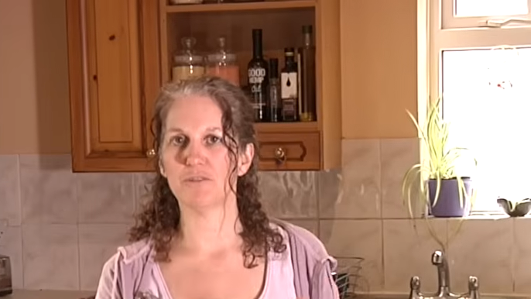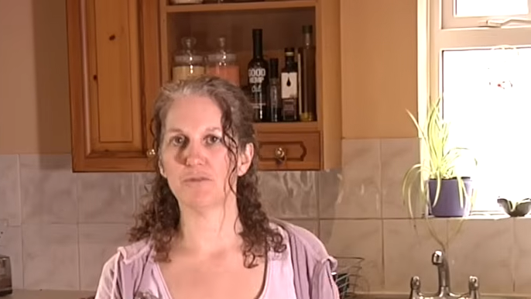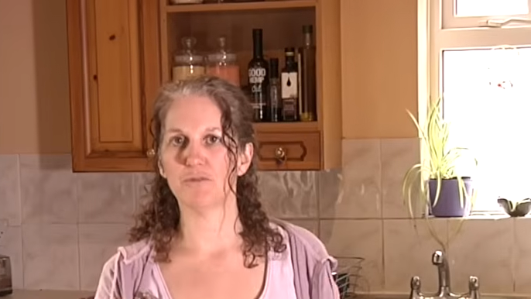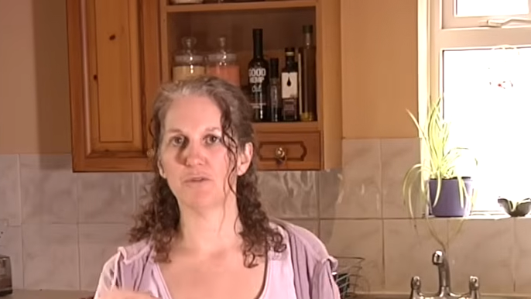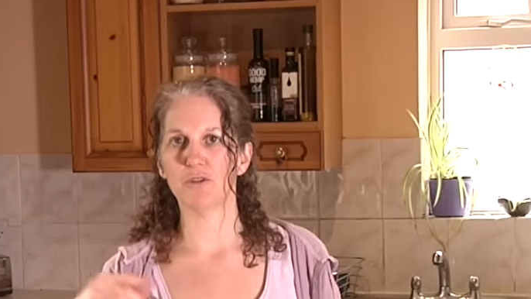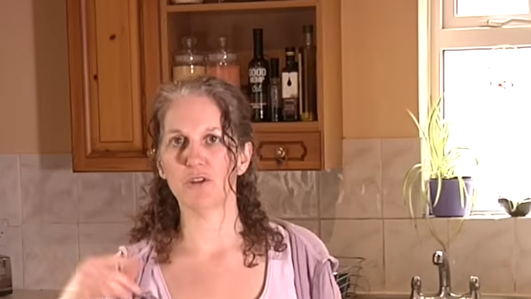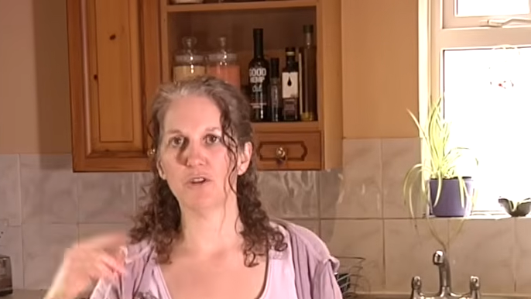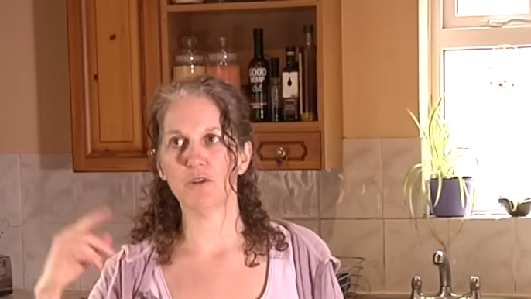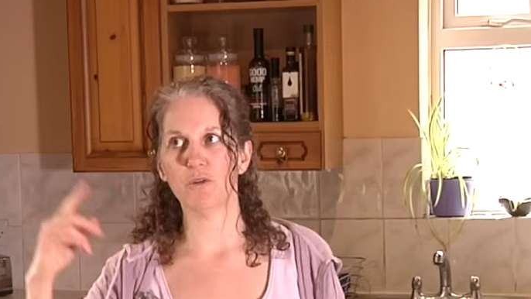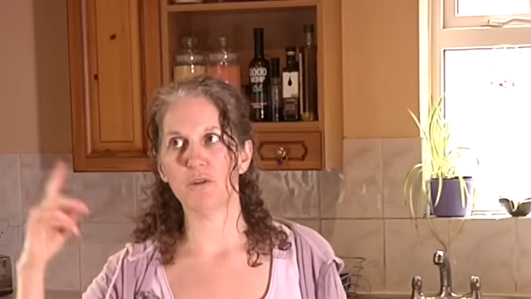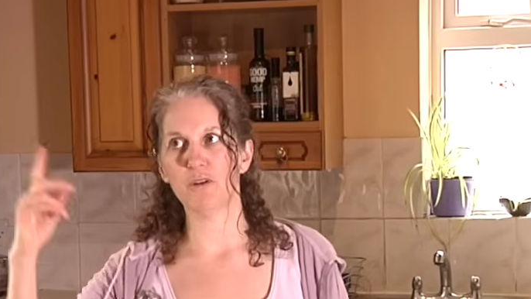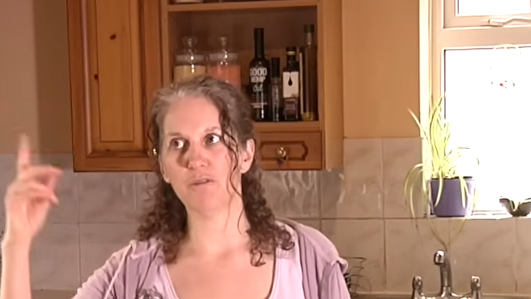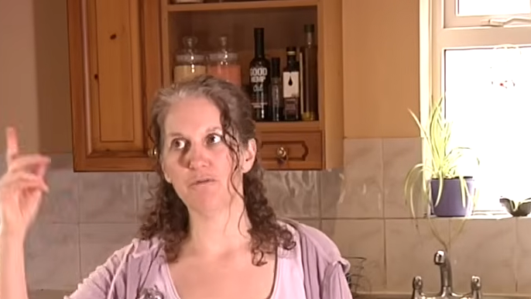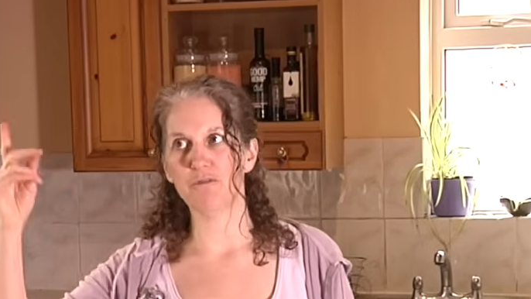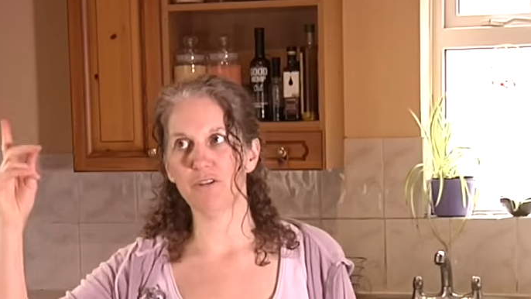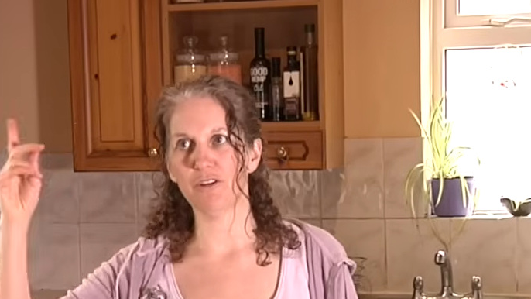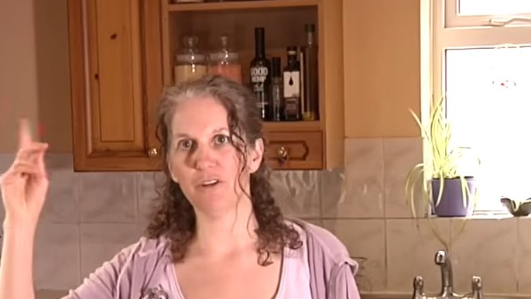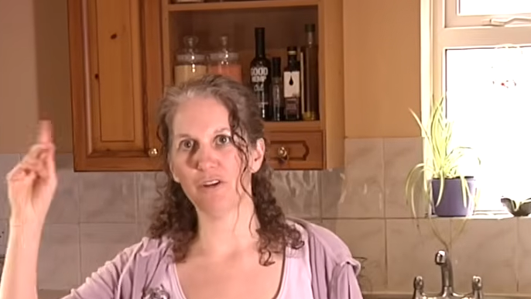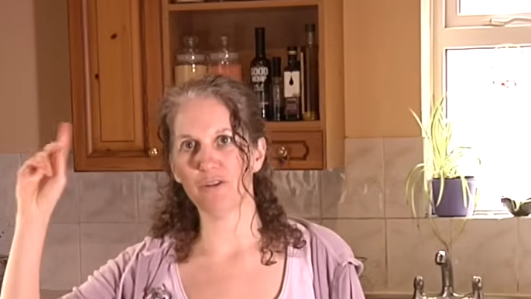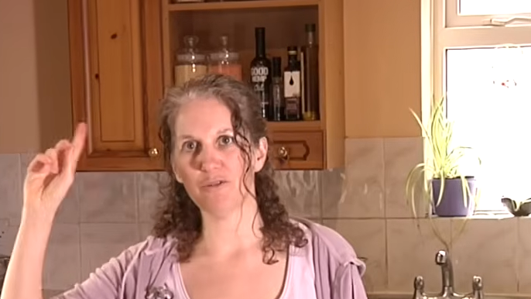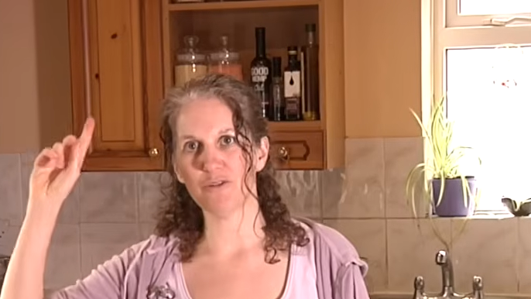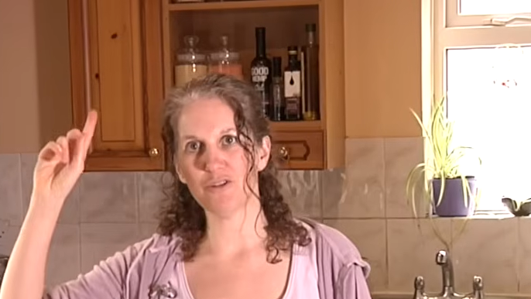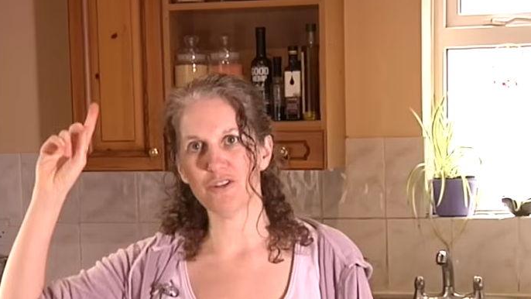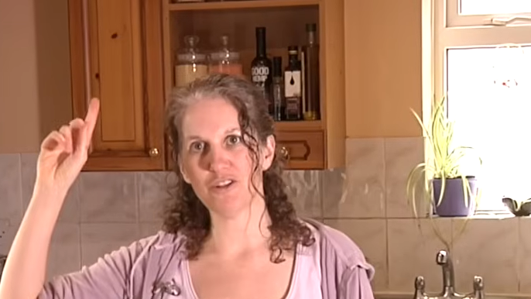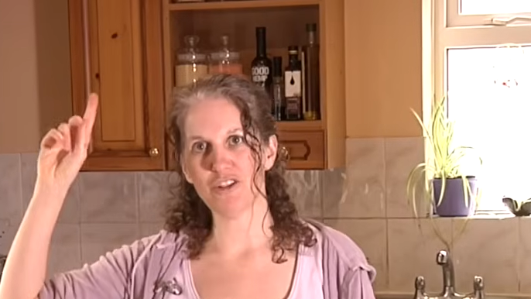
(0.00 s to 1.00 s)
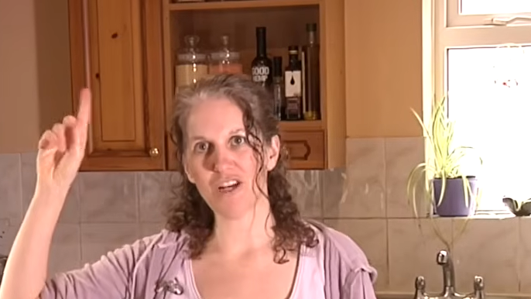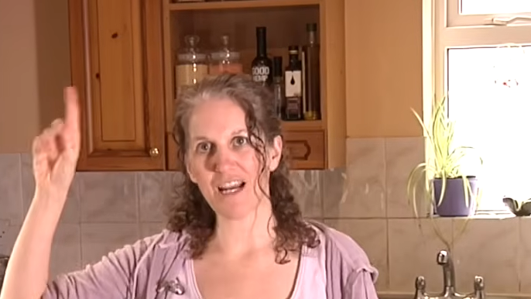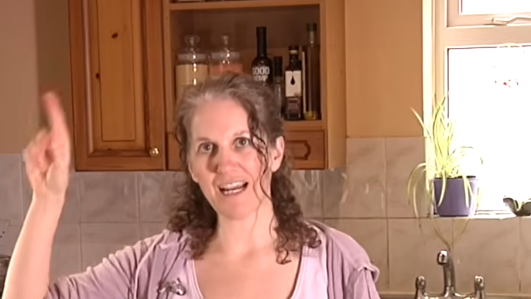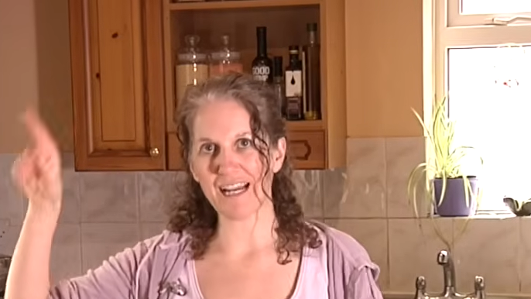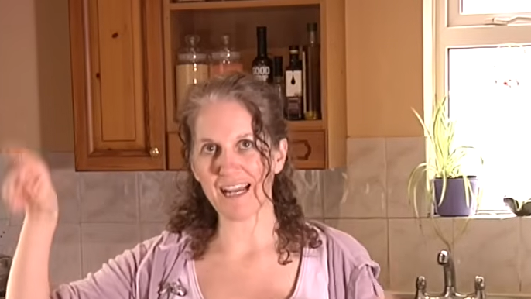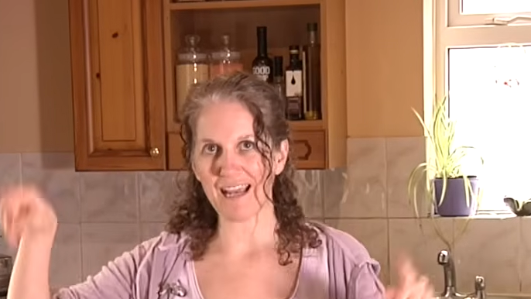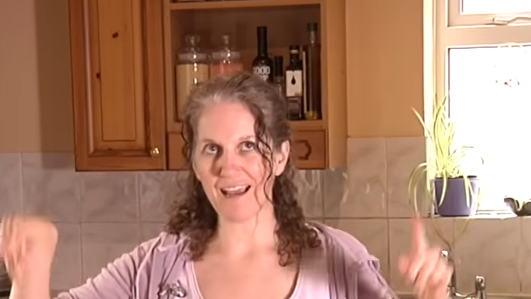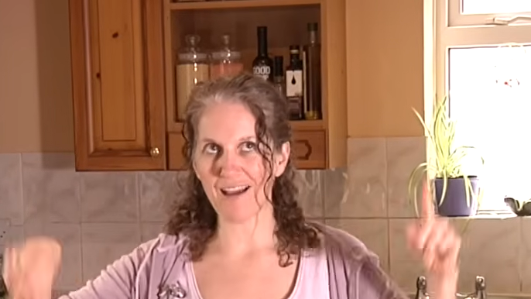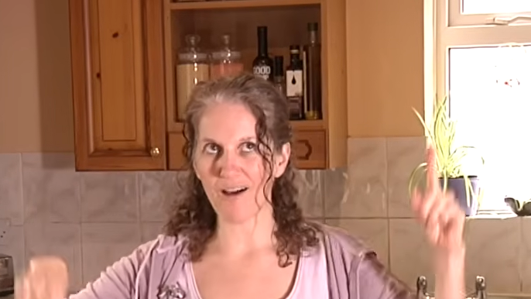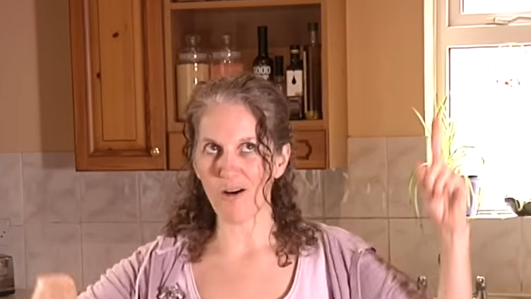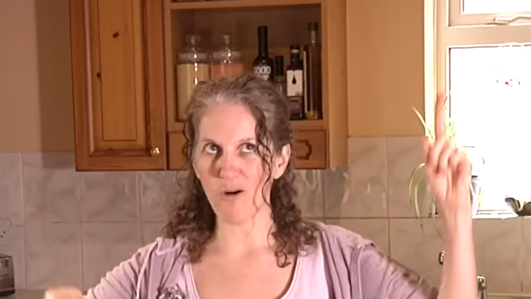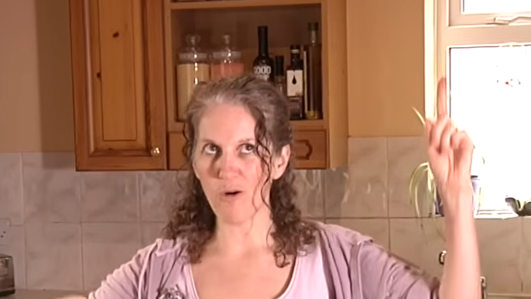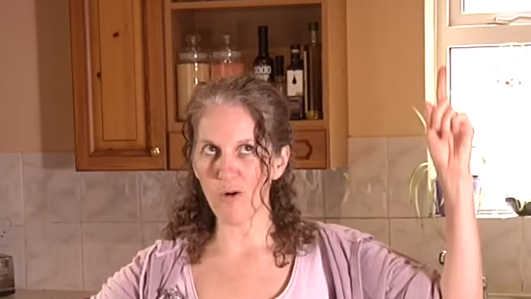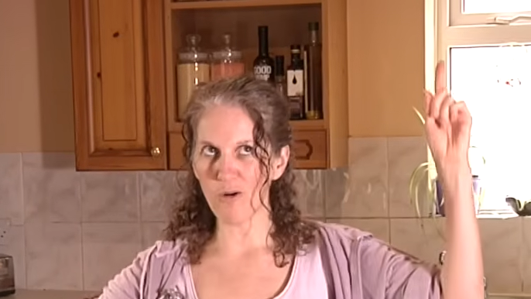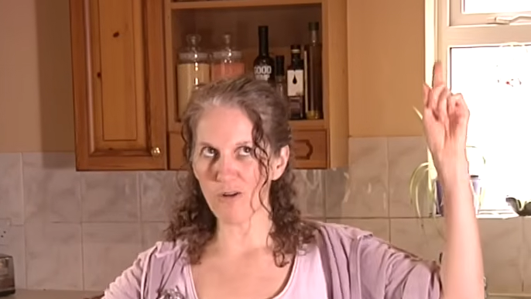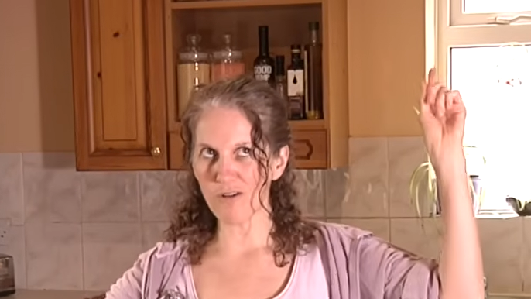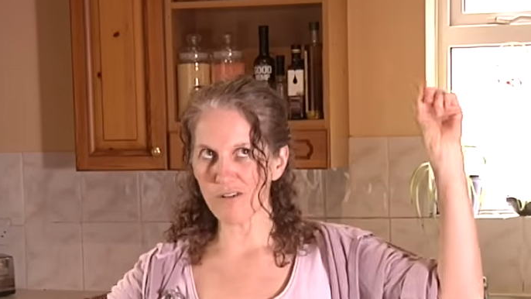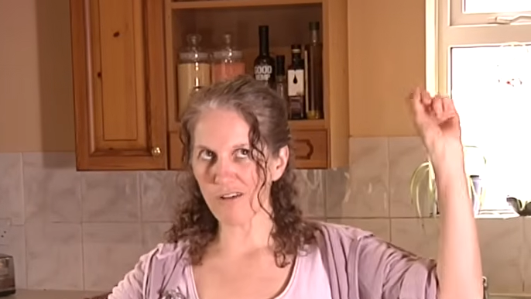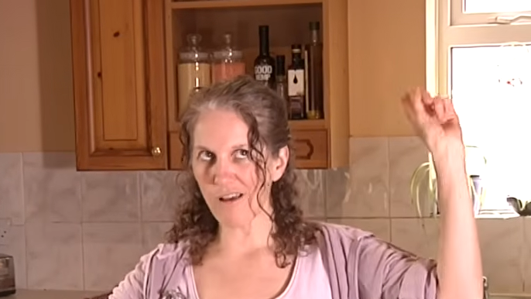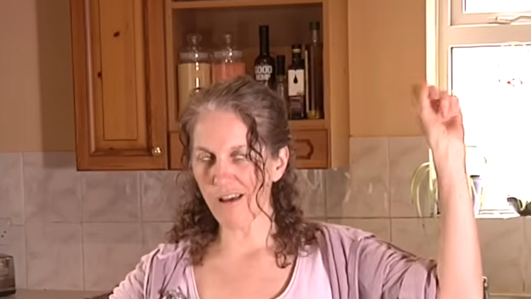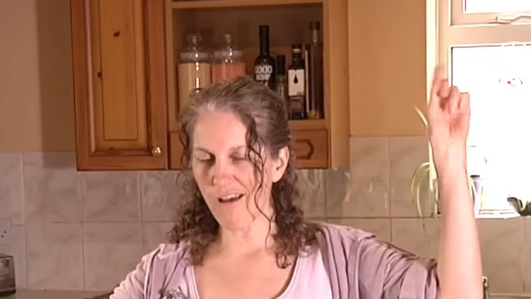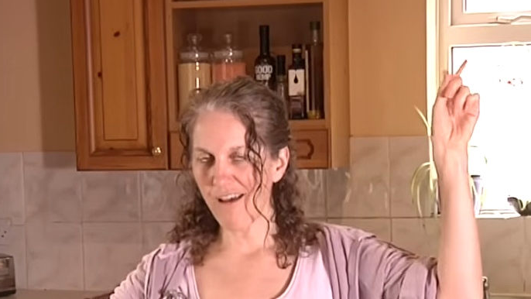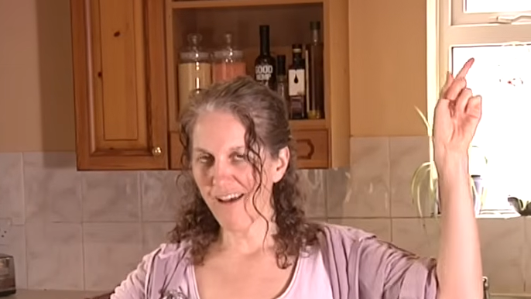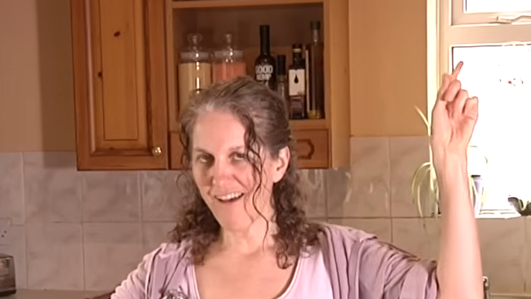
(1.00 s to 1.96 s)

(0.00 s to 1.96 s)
for you if you go check out